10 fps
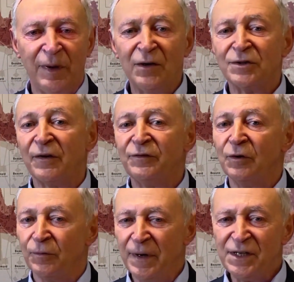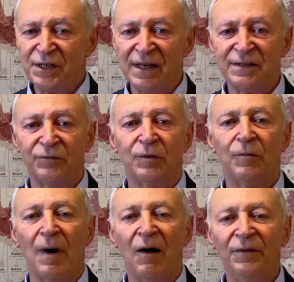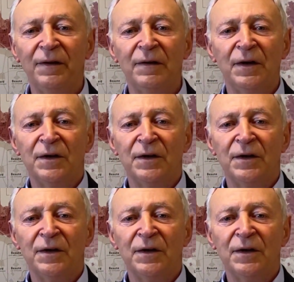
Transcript: because of the richness of the ground,